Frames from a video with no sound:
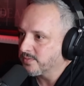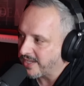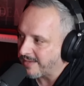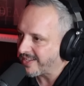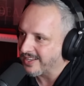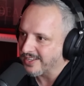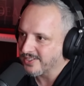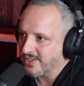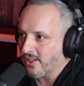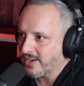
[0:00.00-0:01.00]
become like a
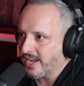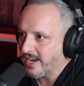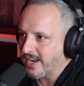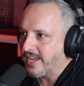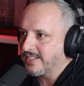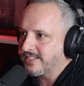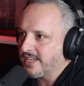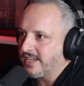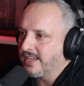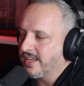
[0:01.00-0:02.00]
consolidated ISD,